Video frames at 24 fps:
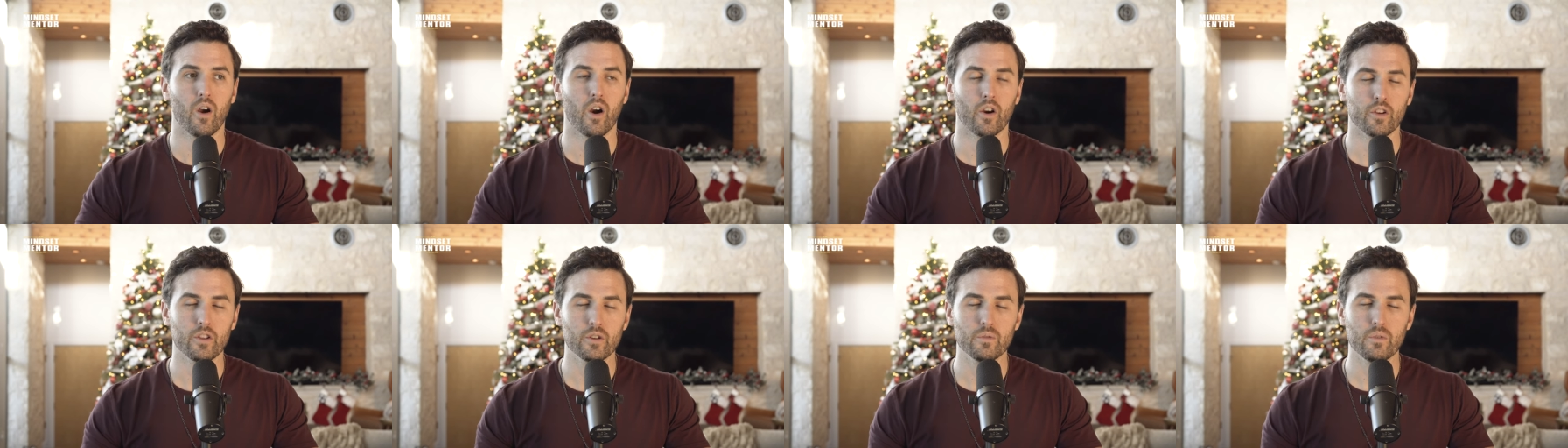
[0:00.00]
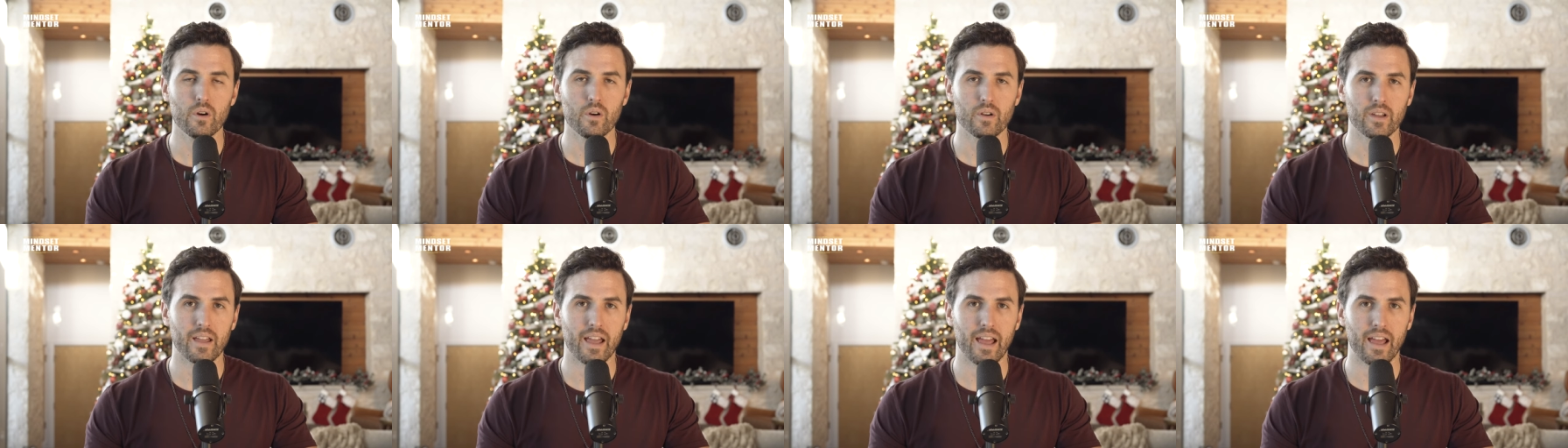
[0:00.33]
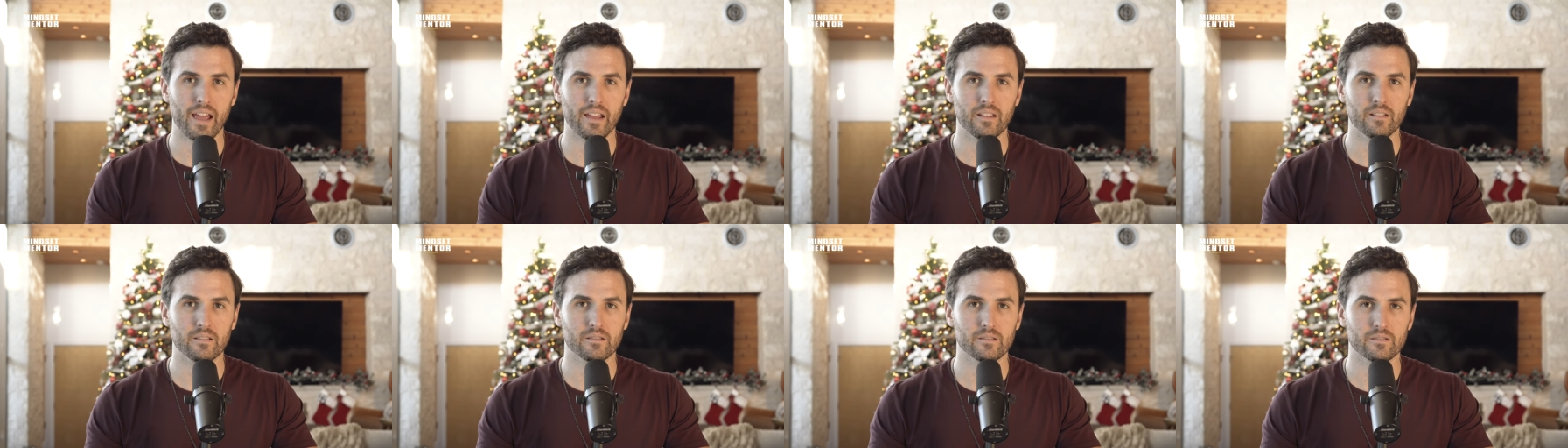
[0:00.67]
are you
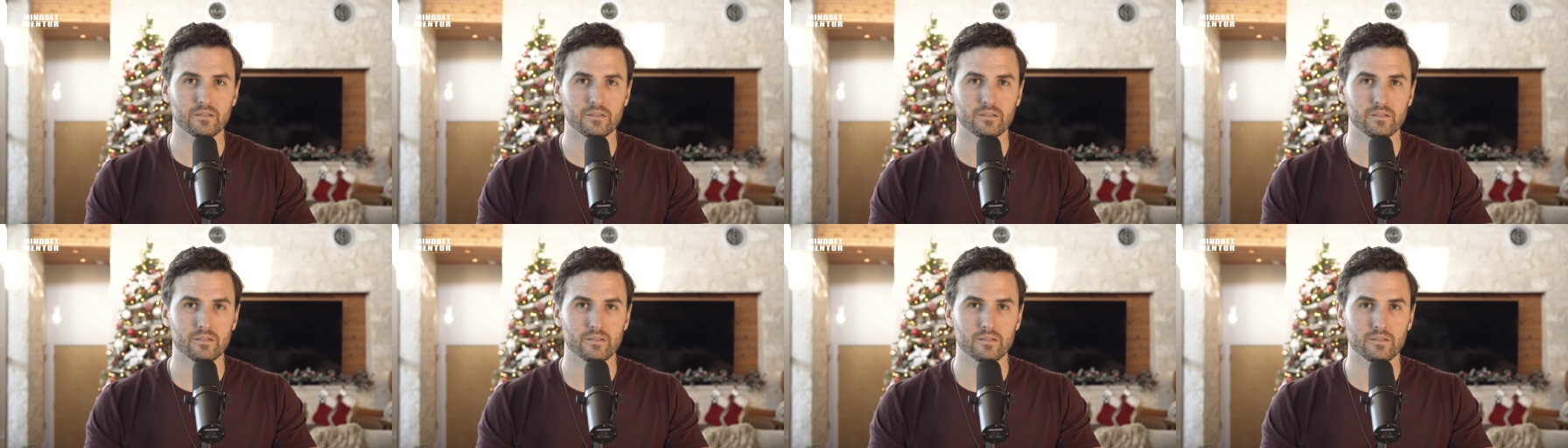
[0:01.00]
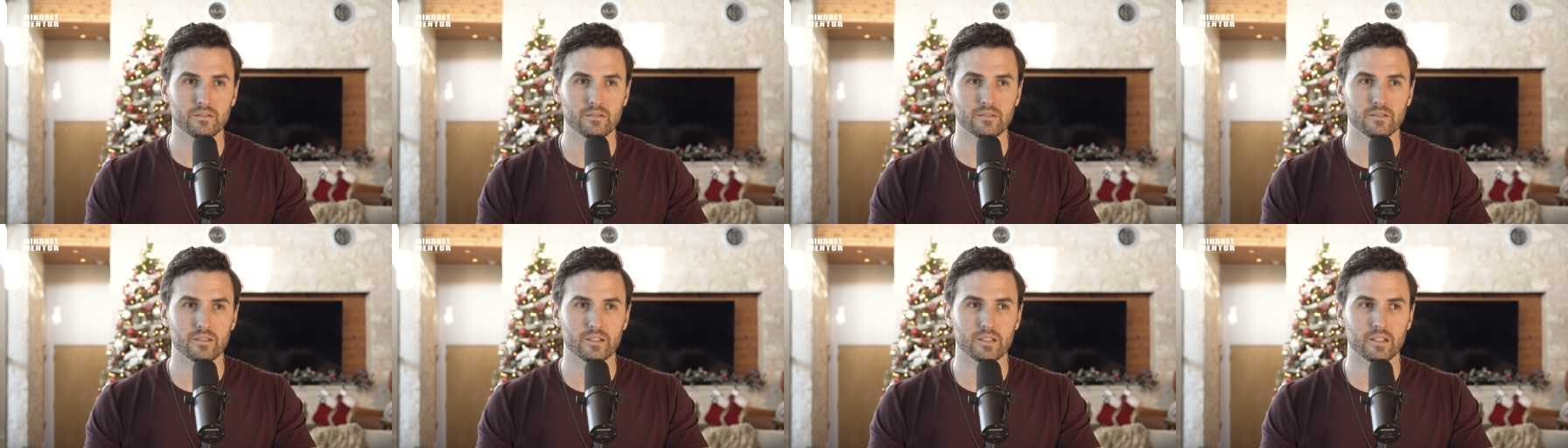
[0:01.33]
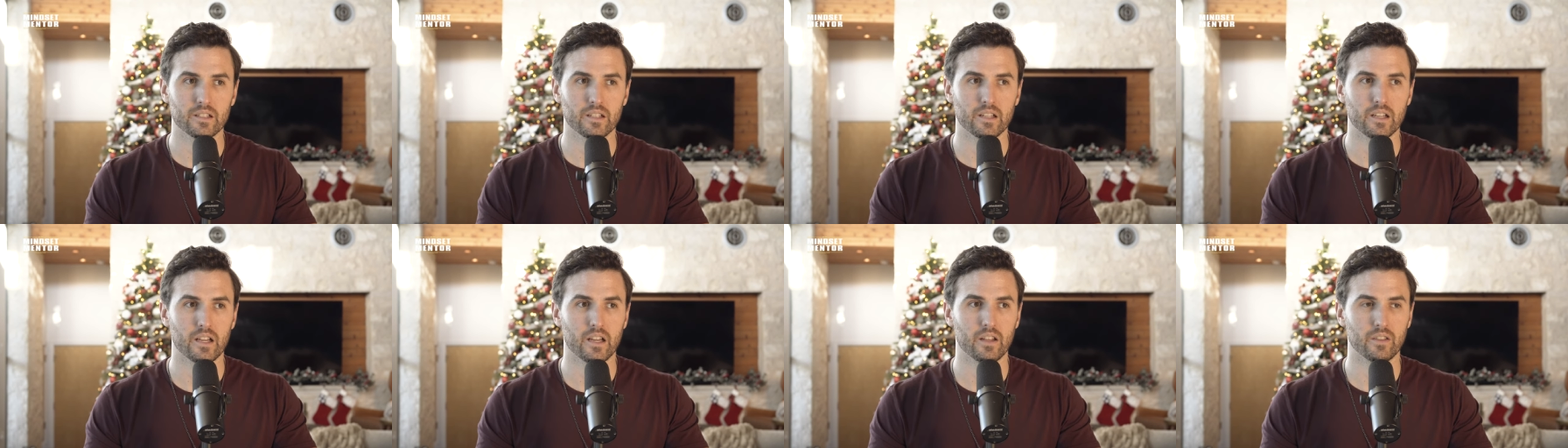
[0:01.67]
okay?
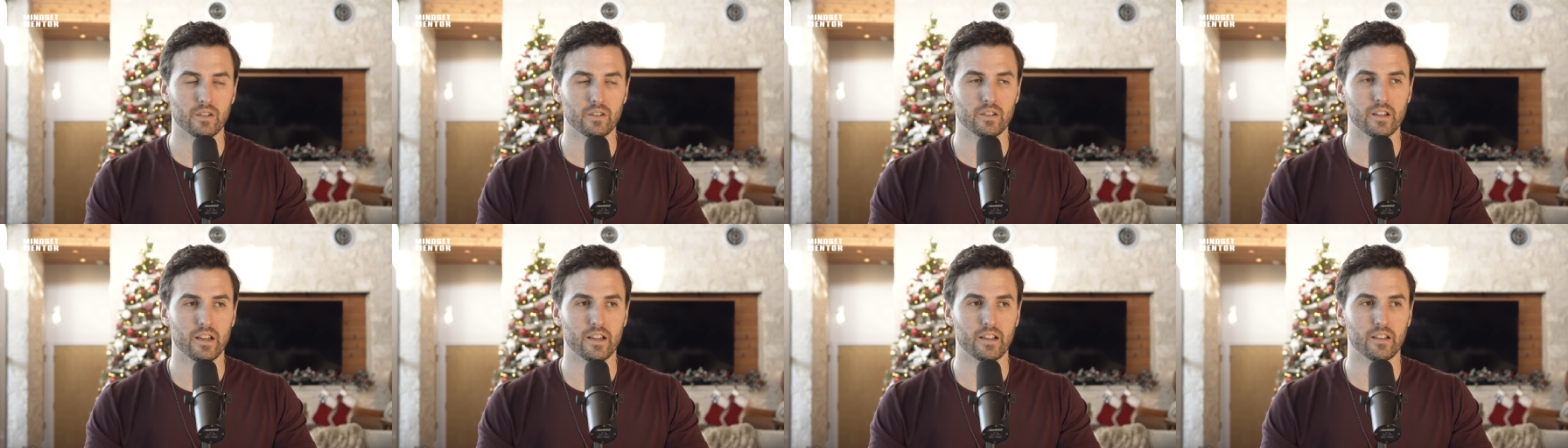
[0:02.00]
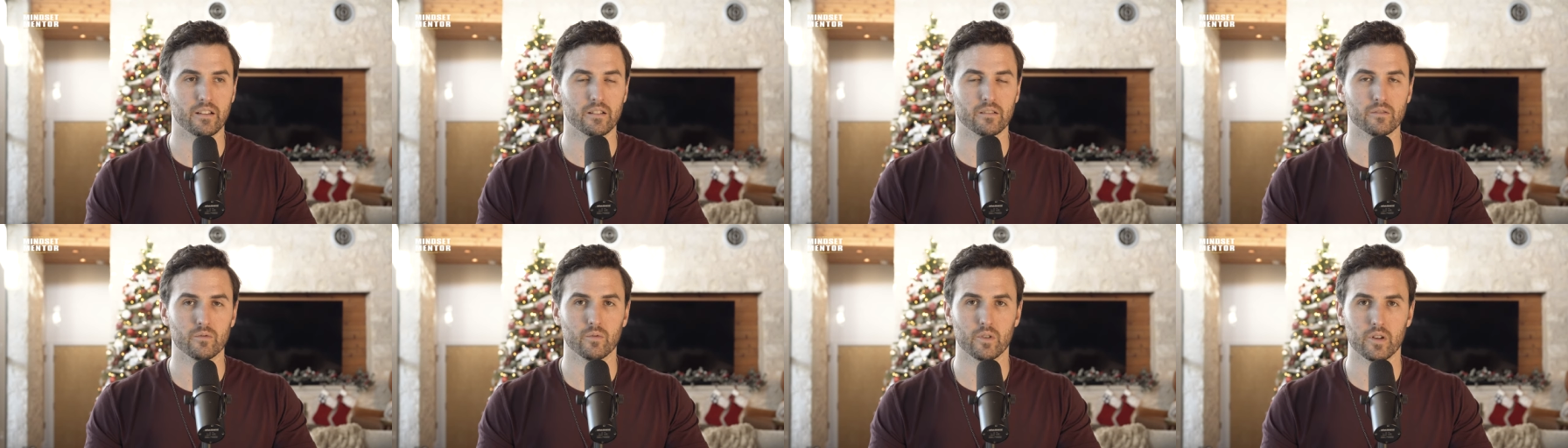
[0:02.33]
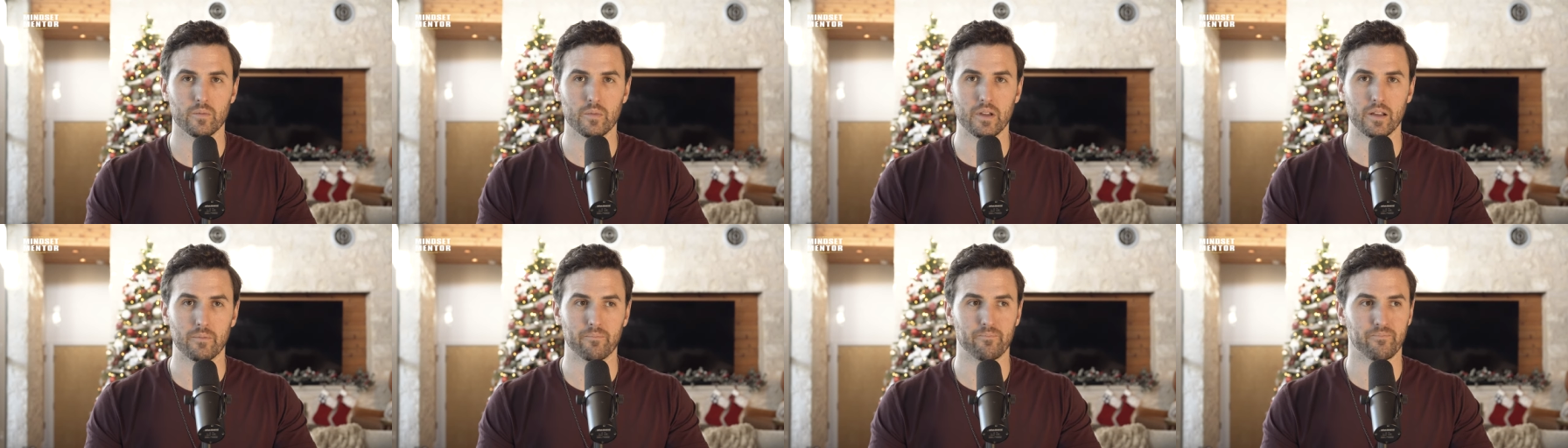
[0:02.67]
And they're like, what do
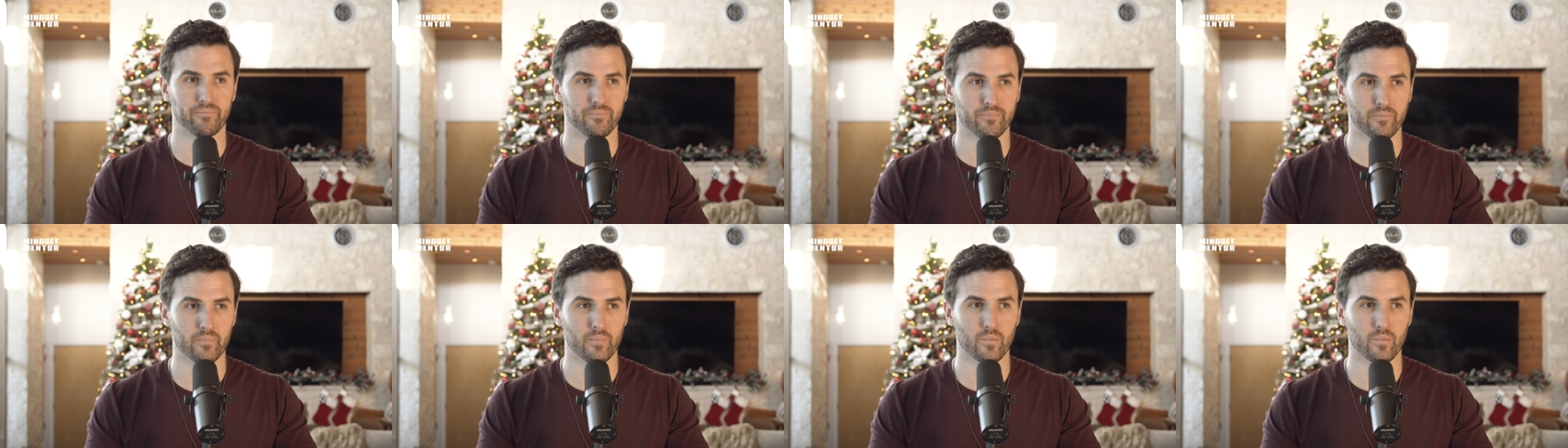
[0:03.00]
you mean?